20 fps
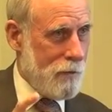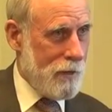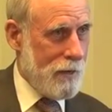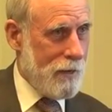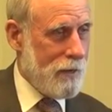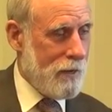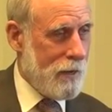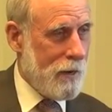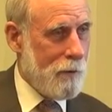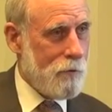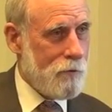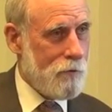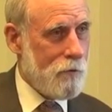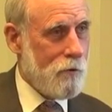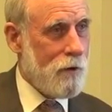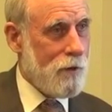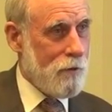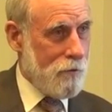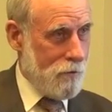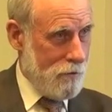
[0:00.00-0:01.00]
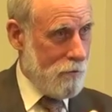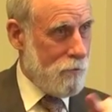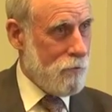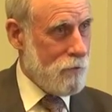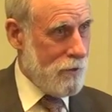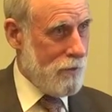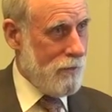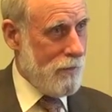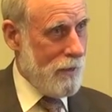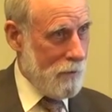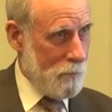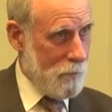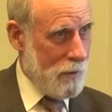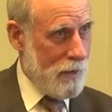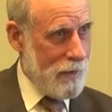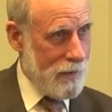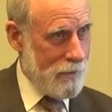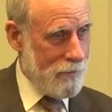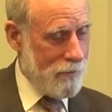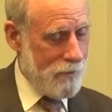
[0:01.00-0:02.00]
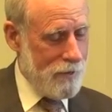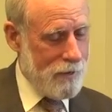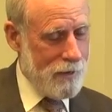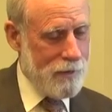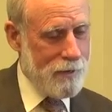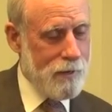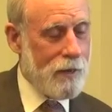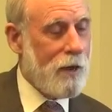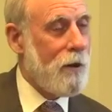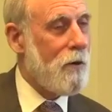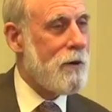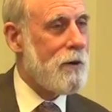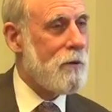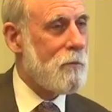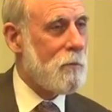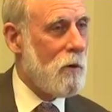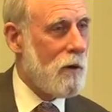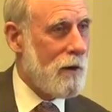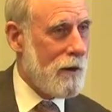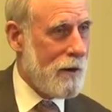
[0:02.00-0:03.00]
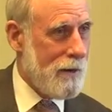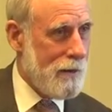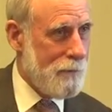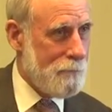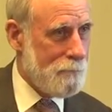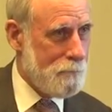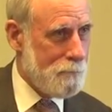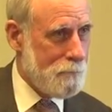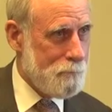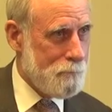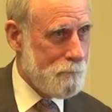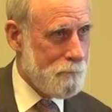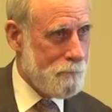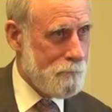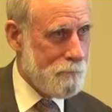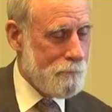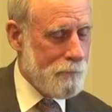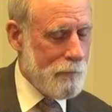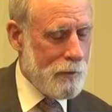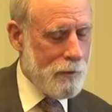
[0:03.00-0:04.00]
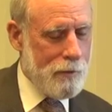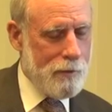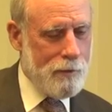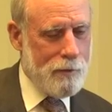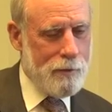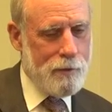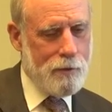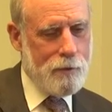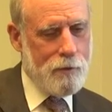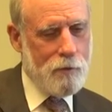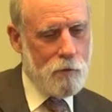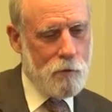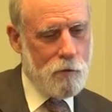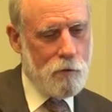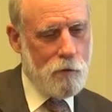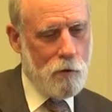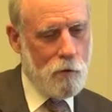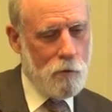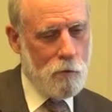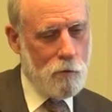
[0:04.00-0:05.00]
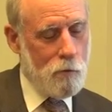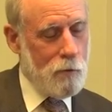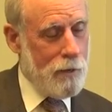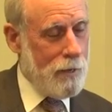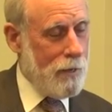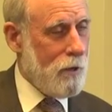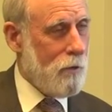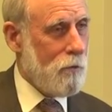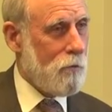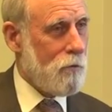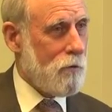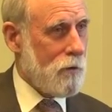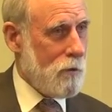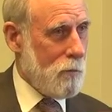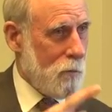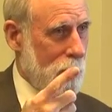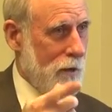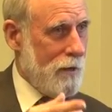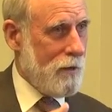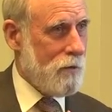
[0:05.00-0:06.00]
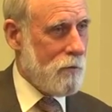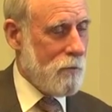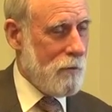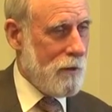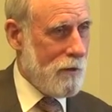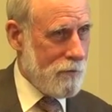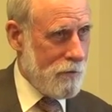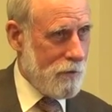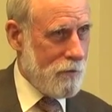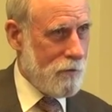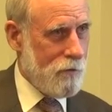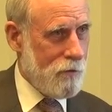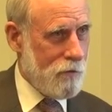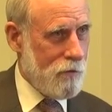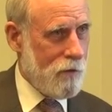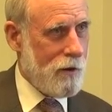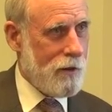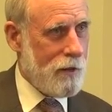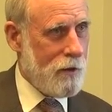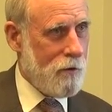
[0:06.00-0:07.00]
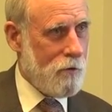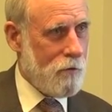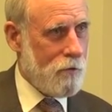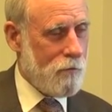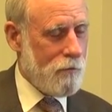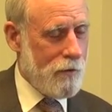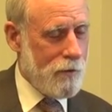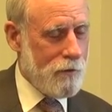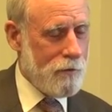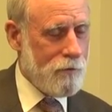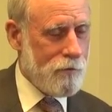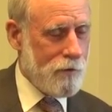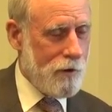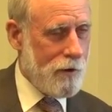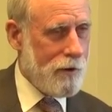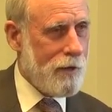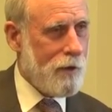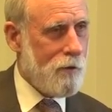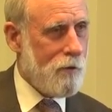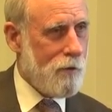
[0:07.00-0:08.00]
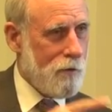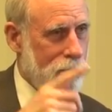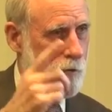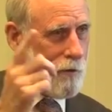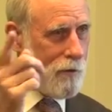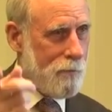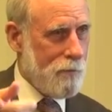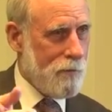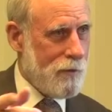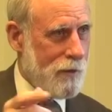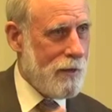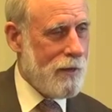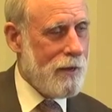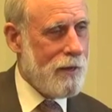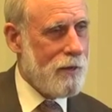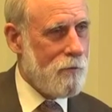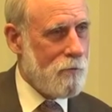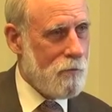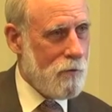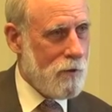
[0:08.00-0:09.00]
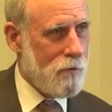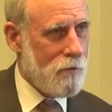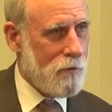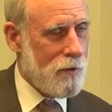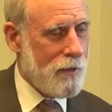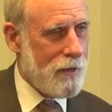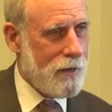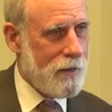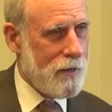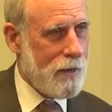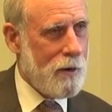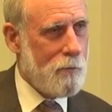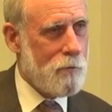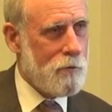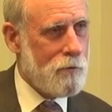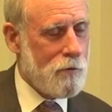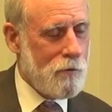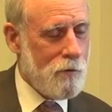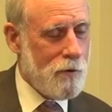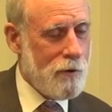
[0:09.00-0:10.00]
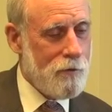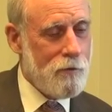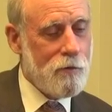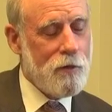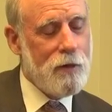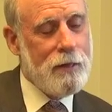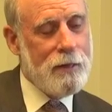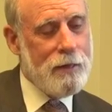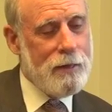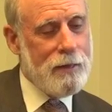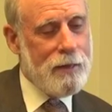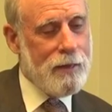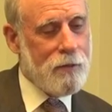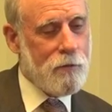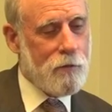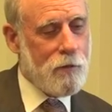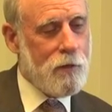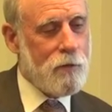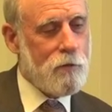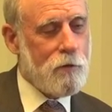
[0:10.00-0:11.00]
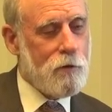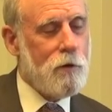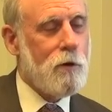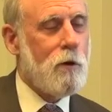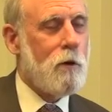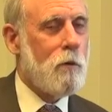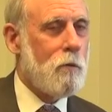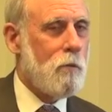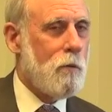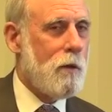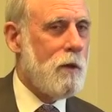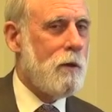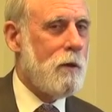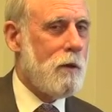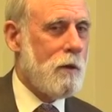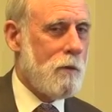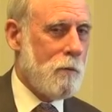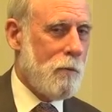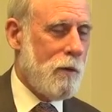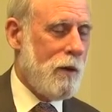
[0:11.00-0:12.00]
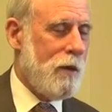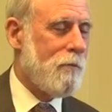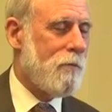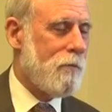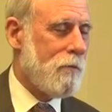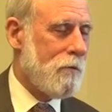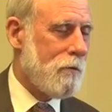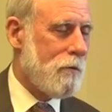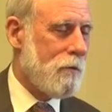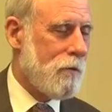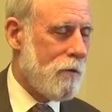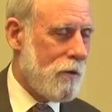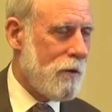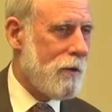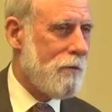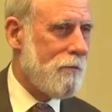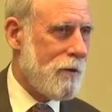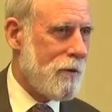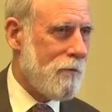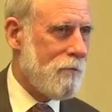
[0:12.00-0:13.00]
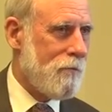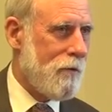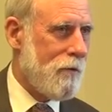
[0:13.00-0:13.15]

Lincoln Laboratories, who did that packet thing, and Larry doesn't want to come. So he goes and complains about this to Charlie Hertzfeld. Charlie calls up the guy that runs Lincoln Laboratories and says, you know, we uh, pay for a significant